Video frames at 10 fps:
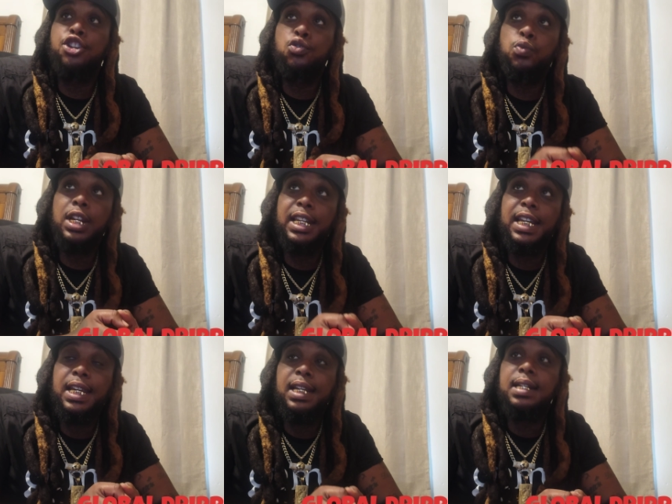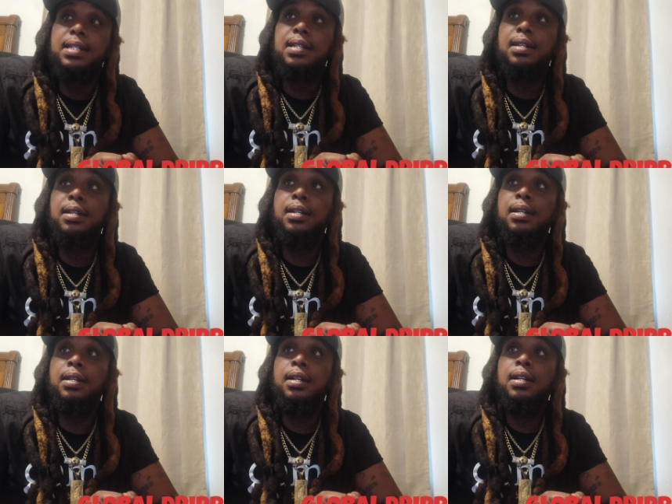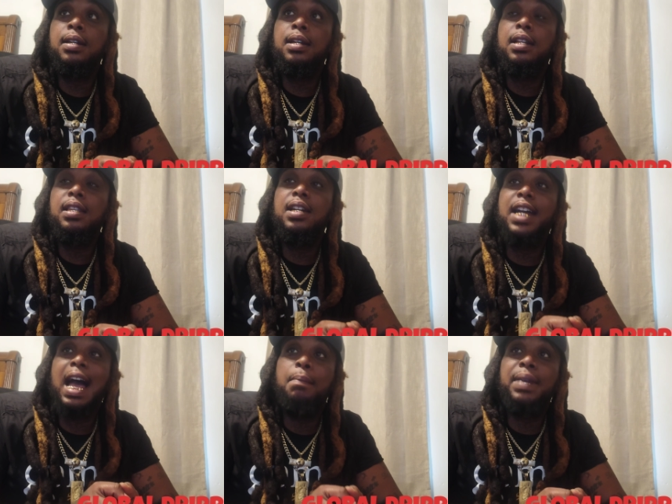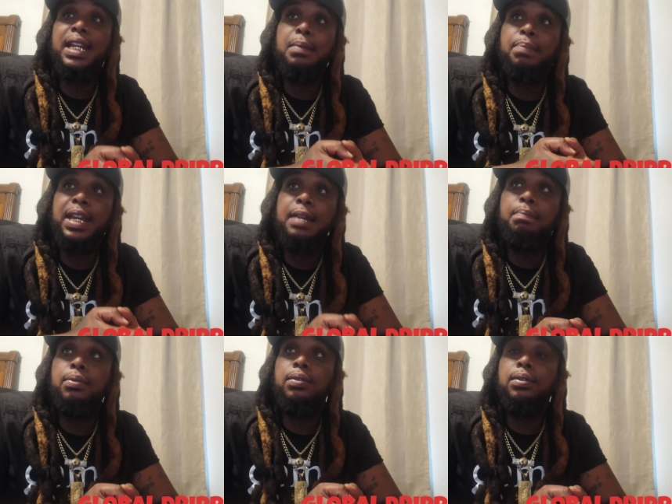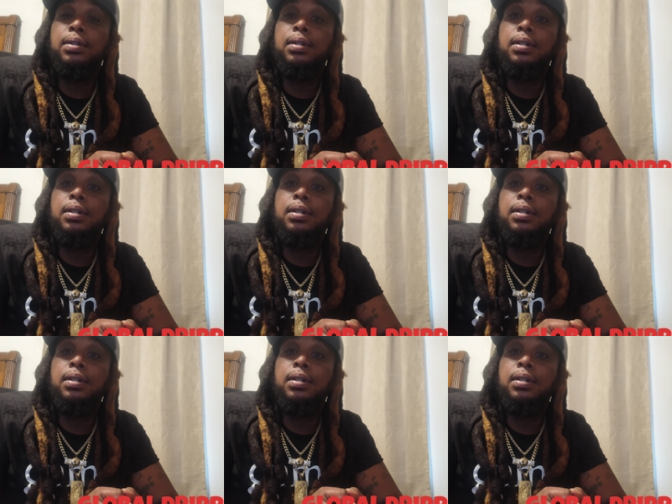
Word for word: and you really is, Look how many people